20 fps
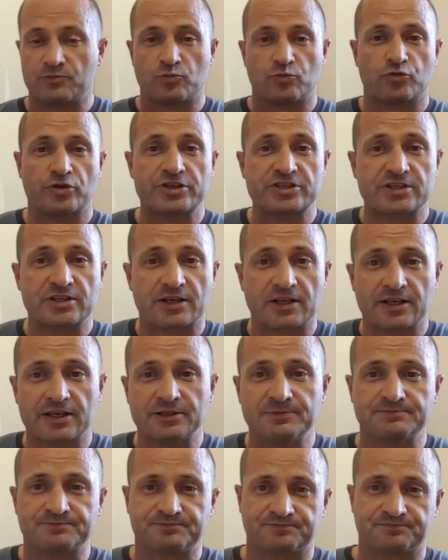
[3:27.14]

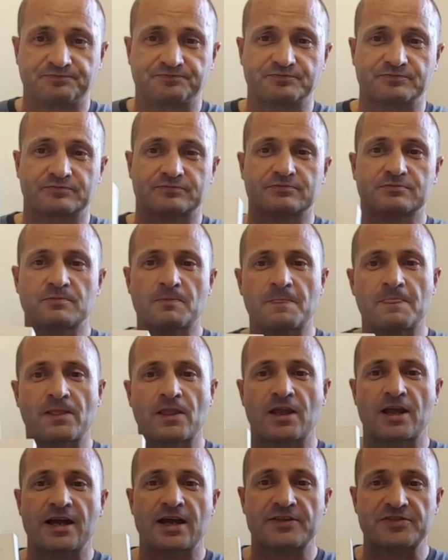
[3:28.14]
Recently,
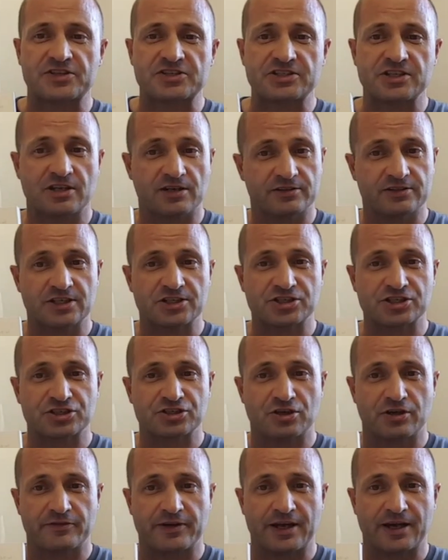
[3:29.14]
the second
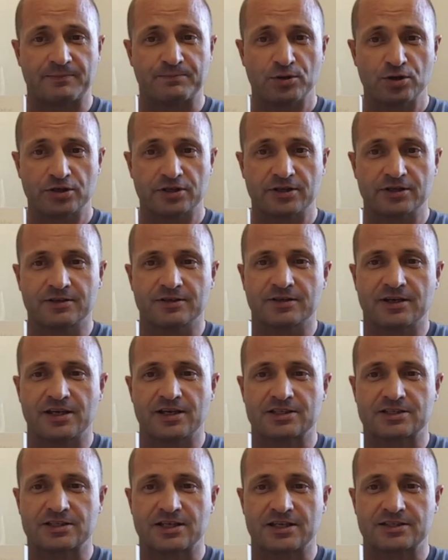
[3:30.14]
edition of our book
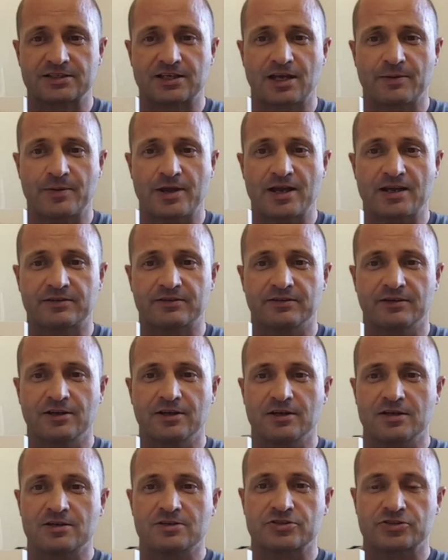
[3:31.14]
has come out,
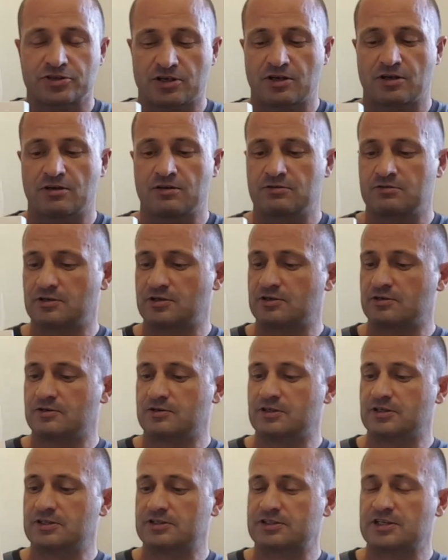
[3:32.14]
so
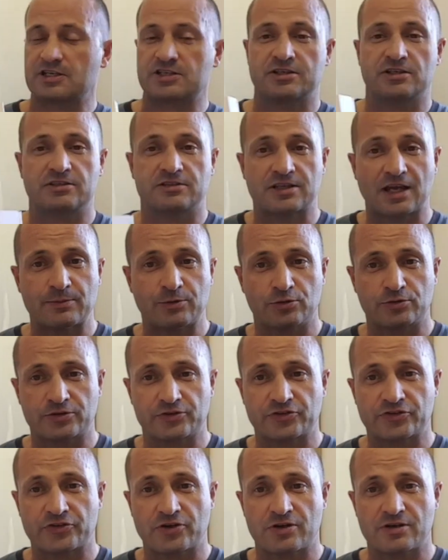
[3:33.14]
it's actually doubled
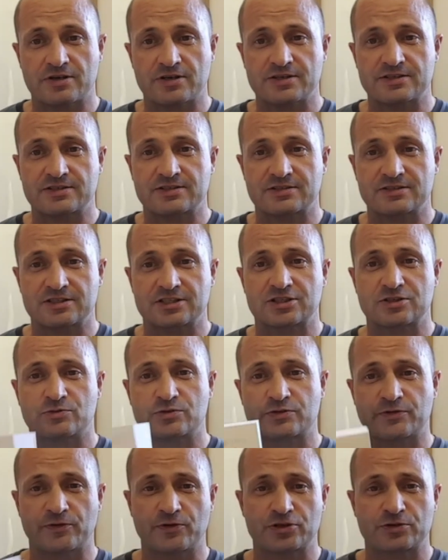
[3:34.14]
in size since it
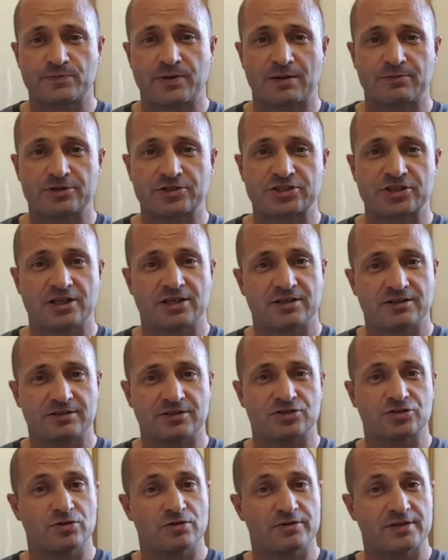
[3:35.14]
was first published
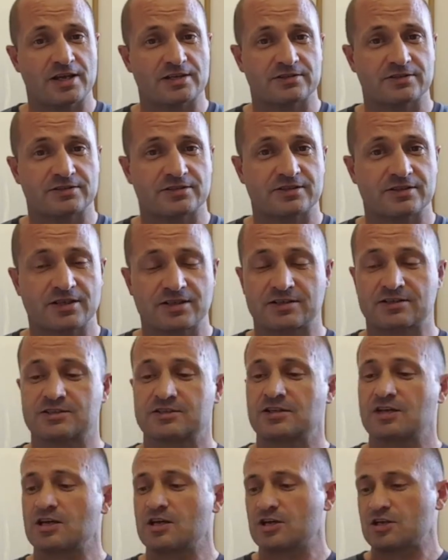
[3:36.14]
in
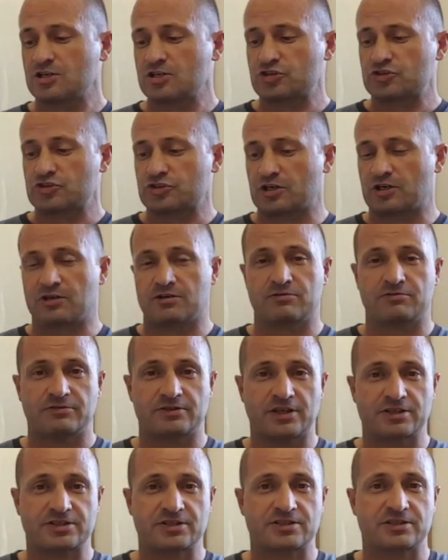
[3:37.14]
2006, so
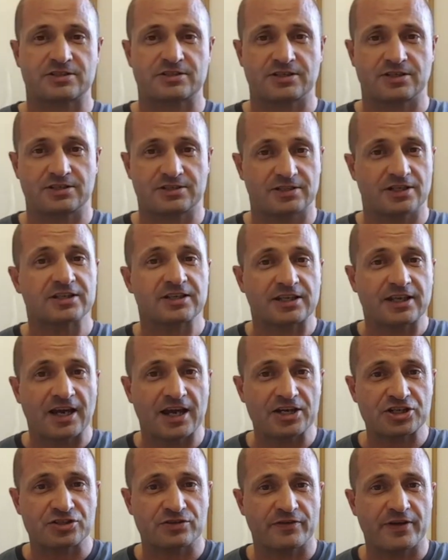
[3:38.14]
that just is an
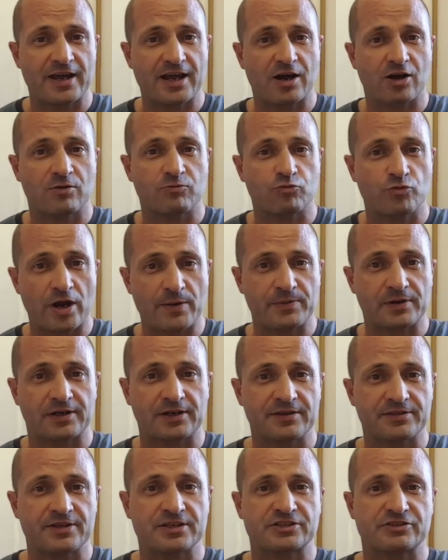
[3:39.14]
indication of how
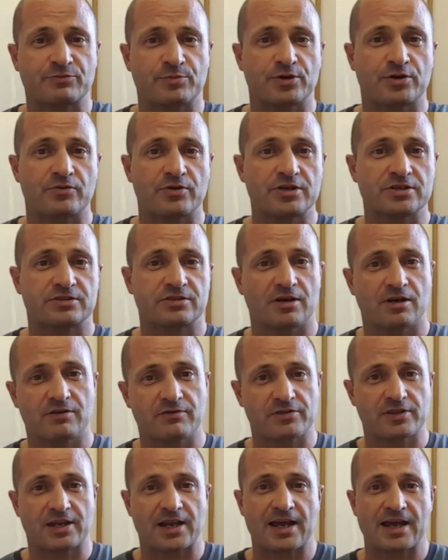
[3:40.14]
rapidly things have progressed
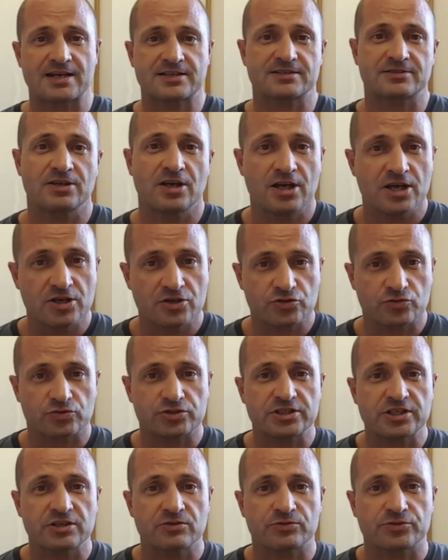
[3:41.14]
over the last sort
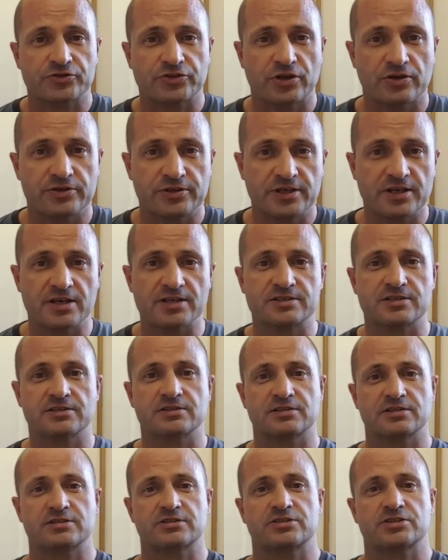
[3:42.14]
of 10 or so years
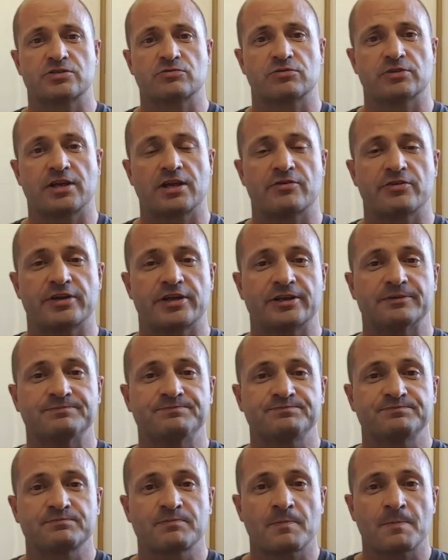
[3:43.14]
in this general area.
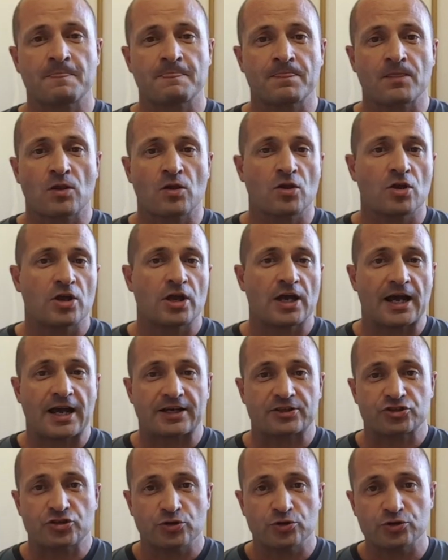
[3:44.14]

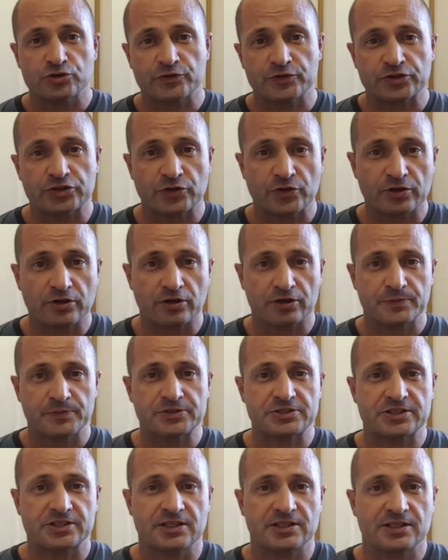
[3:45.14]
Tools for doing
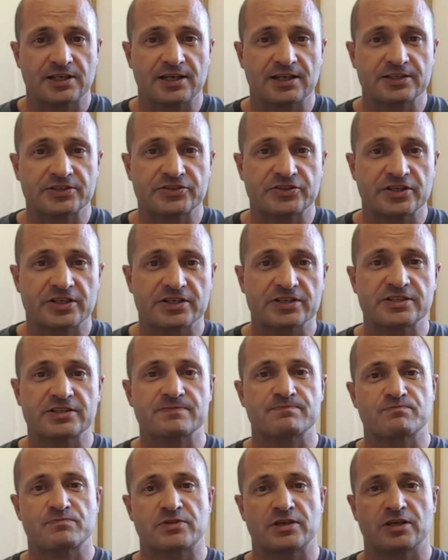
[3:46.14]
occupancy analyses,
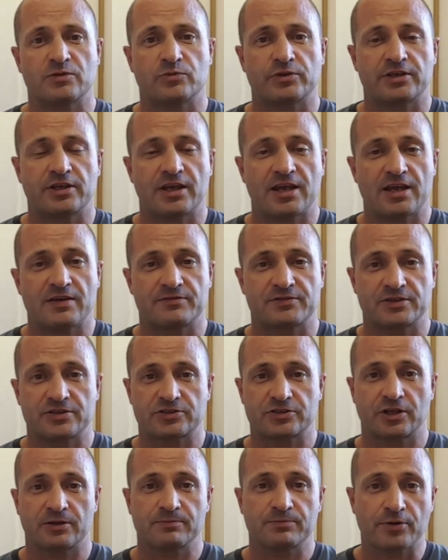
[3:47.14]
then we have things
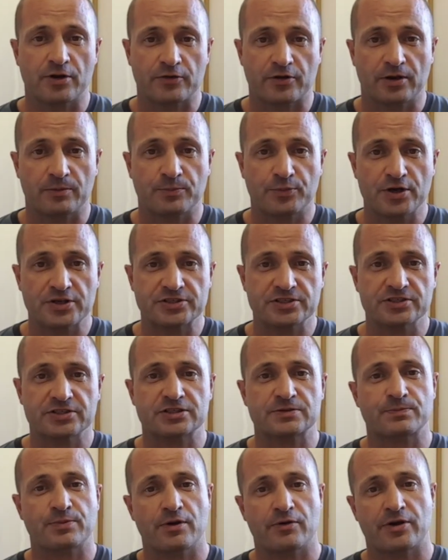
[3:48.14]
like Program
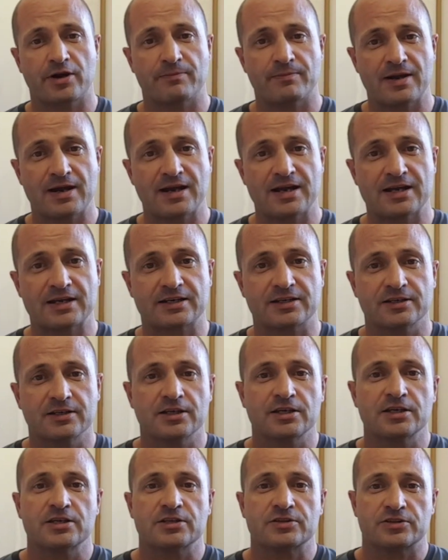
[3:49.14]
Presence, Program Mark.
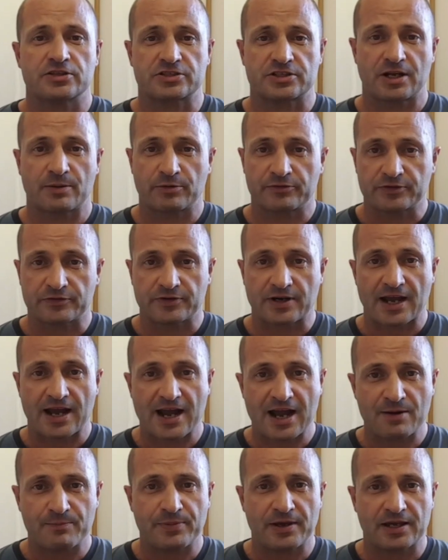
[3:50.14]
There's a number of different
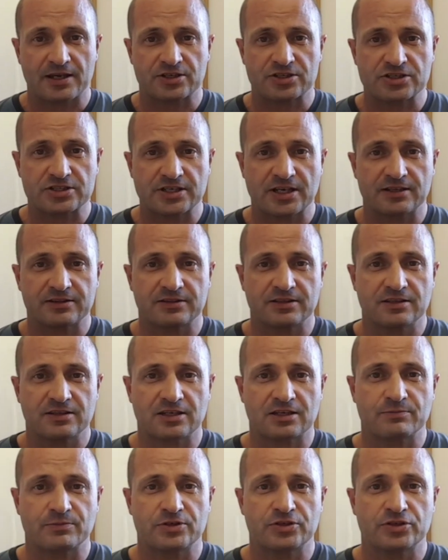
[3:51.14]
R packages out there
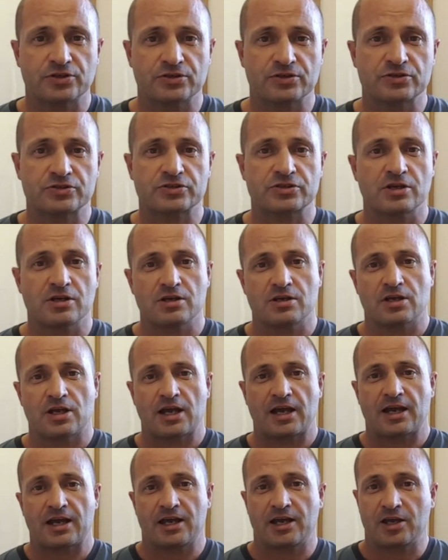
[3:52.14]
that can be used,
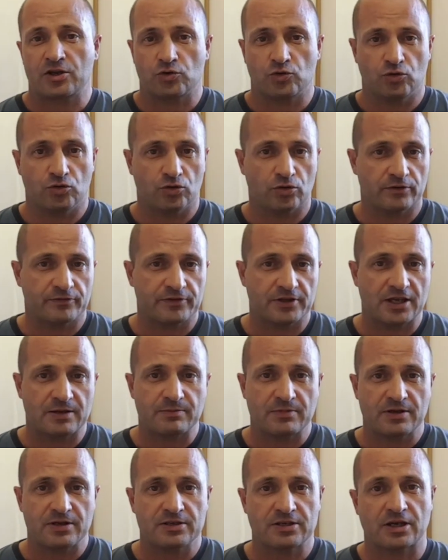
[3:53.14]
and all of
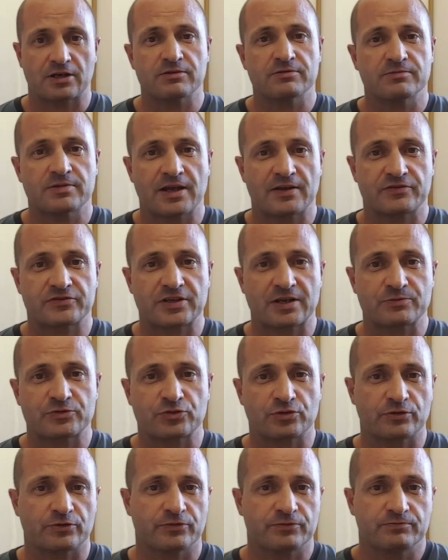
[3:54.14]
them have some
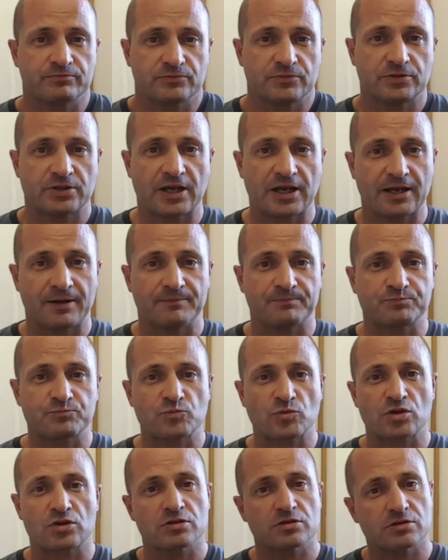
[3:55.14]
sort
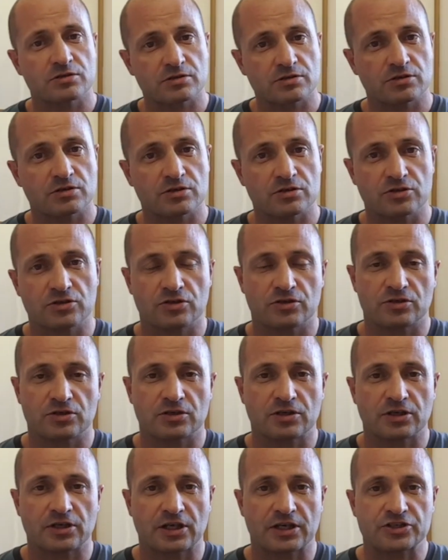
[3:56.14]

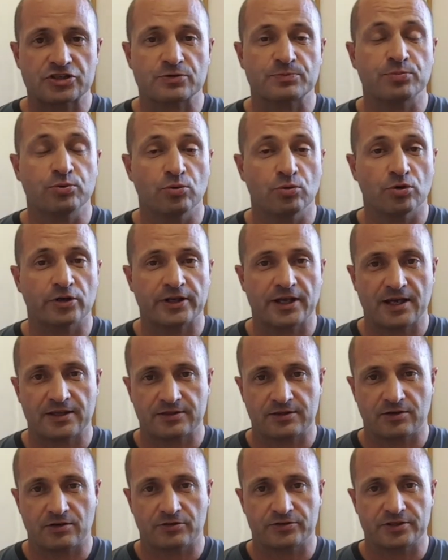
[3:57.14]
of support
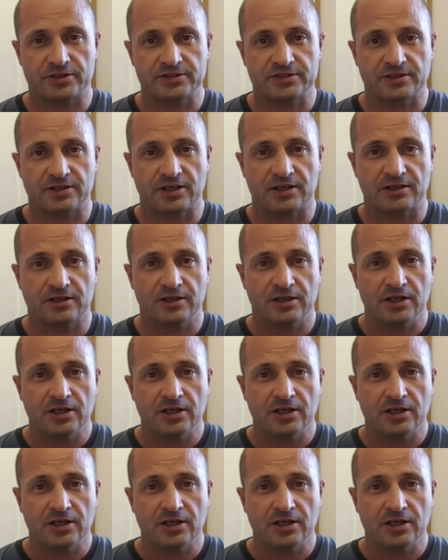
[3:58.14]
out there on the internet.